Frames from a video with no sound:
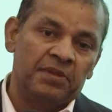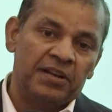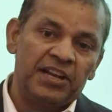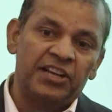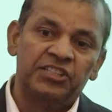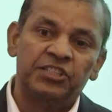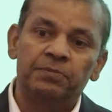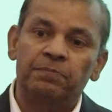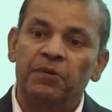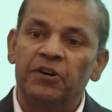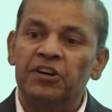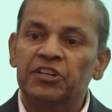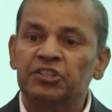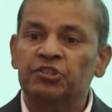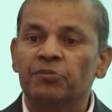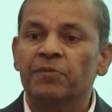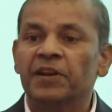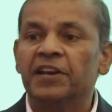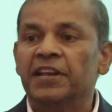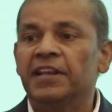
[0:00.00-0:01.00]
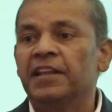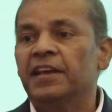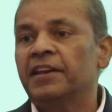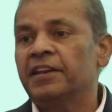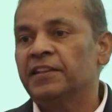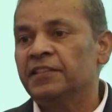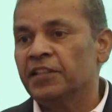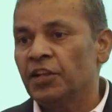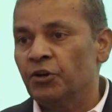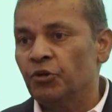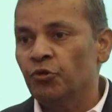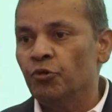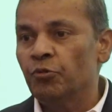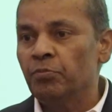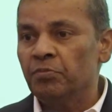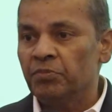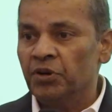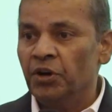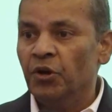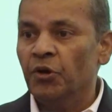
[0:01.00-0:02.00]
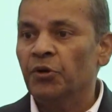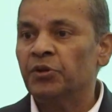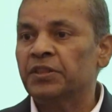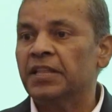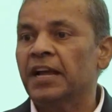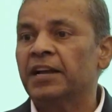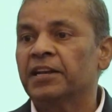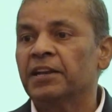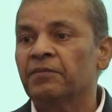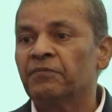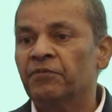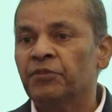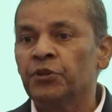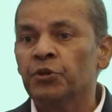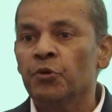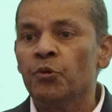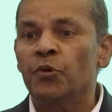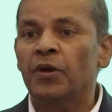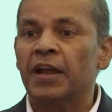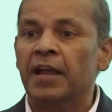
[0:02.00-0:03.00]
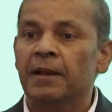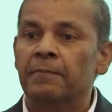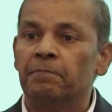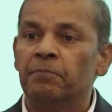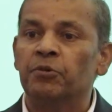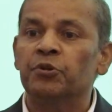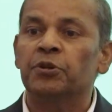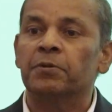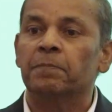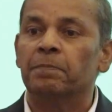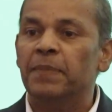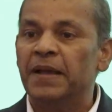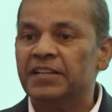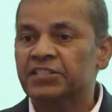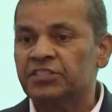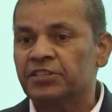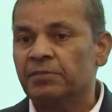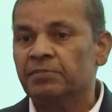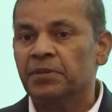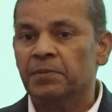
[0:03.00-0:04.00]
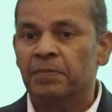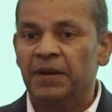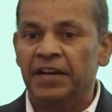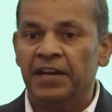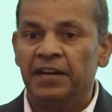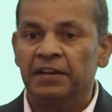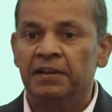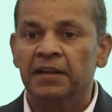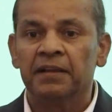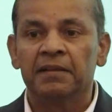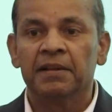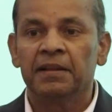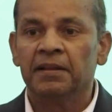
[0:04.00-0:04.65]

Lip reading: experts over here in the room know that if you can put best of the breed,